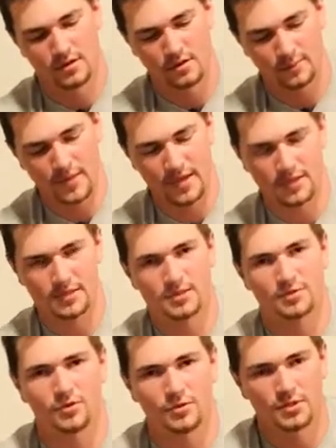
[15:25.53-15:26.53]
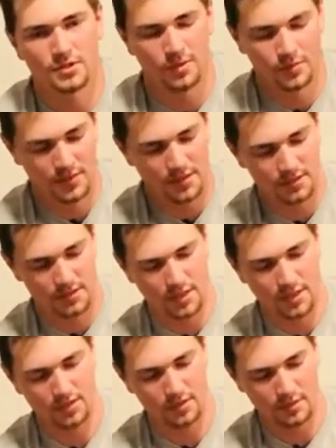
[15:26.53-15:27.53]
Masks always come in these
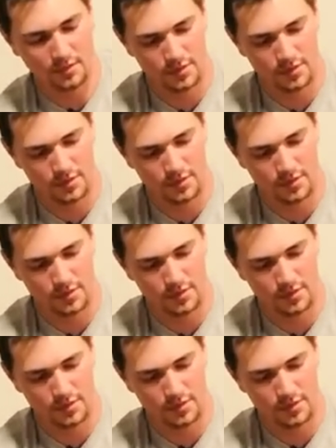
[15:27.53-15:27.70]
tubs.